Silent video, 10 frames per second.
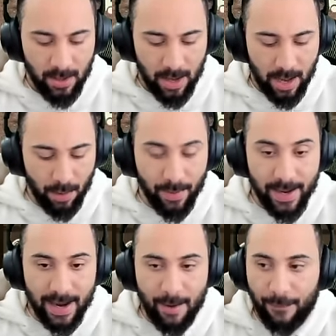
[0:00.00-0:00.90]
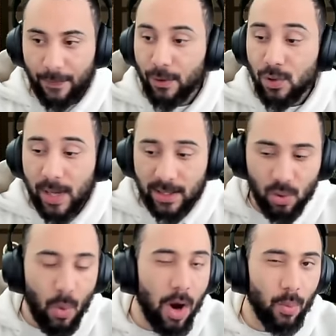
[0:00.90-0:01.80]
uh, right now for those of you guys
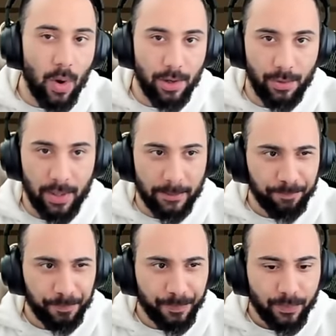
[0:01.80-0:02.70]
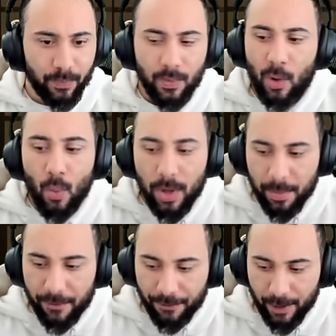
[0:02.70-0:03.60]
who are wondering what I'm
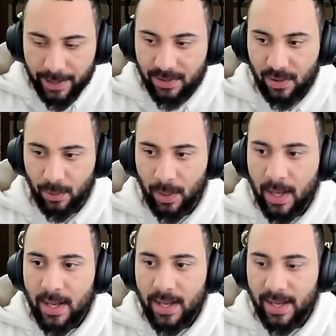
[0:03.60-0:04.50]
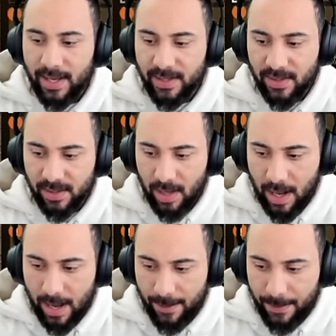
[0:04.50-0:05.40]
referring to is
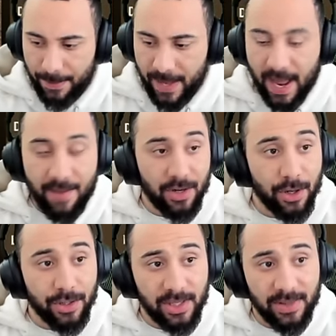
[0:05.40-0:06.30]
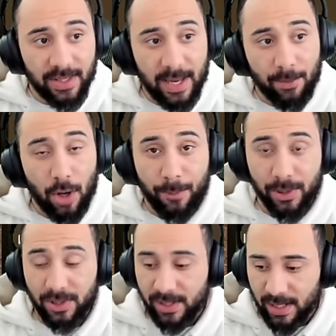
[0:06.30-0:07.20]
uh, they have a currency in the game called
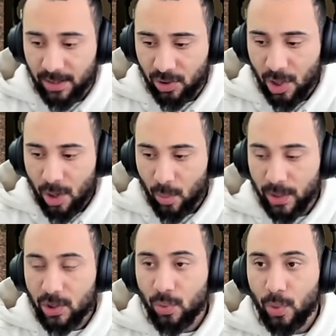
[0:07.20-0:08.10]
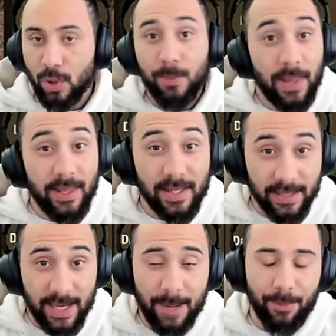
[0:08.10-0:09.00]
Prestige, which when you play the
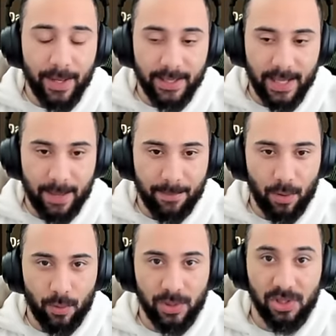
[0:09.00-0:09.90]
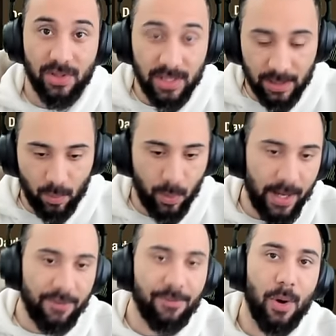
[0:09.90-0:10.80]
Daybreak game mode, which is the
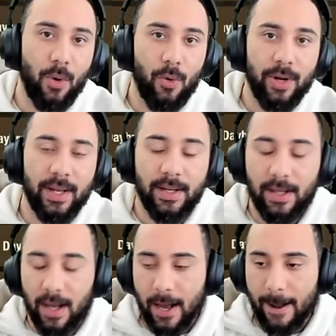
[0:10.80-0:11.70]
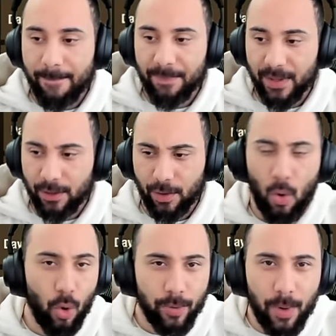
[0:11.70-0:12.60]
Wave mode and um, or the
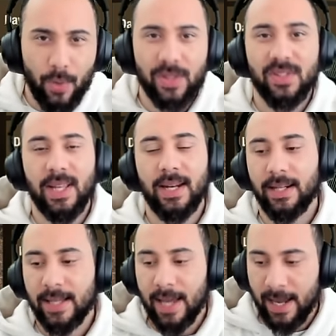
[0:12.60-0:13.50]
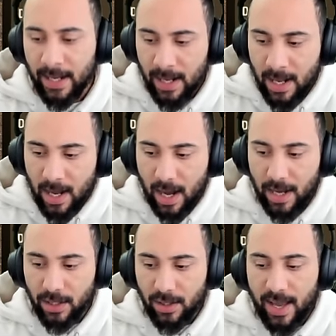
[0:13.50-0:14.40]
Horde mode in State of Decay,
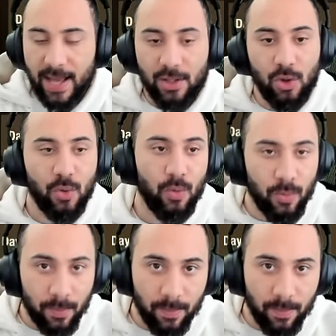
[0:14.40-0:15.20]
uh, as you